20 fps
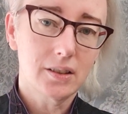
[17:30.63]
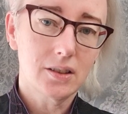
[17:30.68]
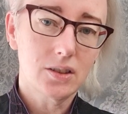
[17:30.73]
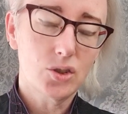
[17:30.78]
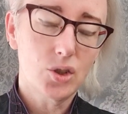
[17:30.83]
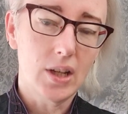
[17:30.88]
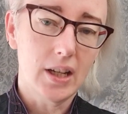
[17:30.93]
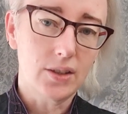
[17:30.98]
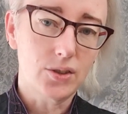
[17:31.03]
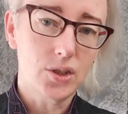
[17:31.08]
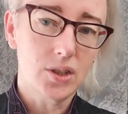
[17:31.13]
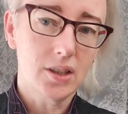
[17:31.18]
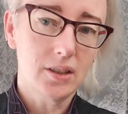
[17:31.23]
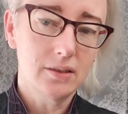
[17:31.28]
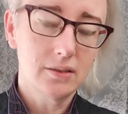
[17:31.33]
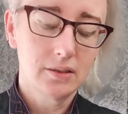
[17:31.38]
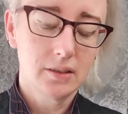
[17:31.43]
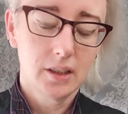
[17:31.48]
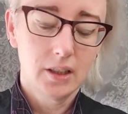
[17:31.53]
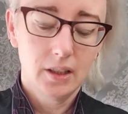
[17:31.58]
texture,
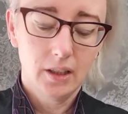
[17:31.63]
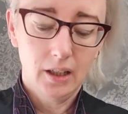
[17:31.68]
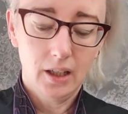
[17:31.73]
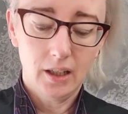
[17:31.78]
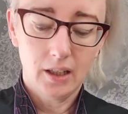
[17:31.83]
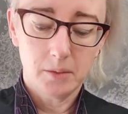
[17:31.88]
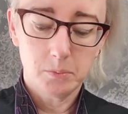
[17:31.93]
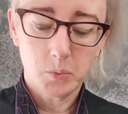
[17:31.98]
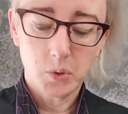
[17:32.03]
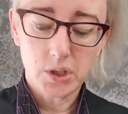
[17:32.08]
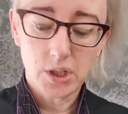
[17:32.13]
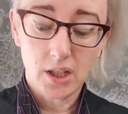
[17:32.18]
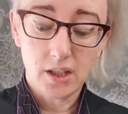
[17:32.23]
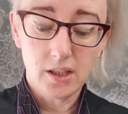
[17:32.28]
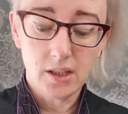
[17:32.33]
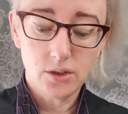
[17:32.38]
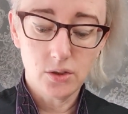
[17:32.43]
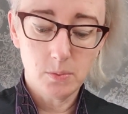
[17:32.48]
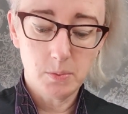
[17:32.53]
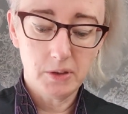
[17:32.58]
which I
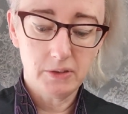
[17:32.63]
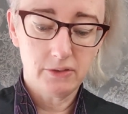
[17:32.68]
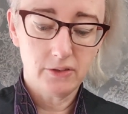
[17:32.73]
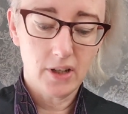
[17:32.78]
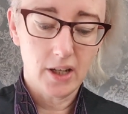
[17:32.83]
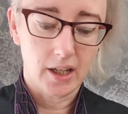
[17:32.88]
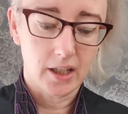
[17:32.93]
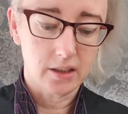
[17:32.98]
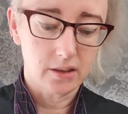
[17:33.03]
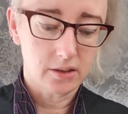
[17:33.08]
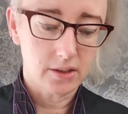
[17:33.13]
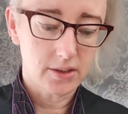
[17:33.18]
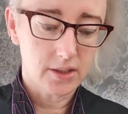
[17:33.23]
think should be fine because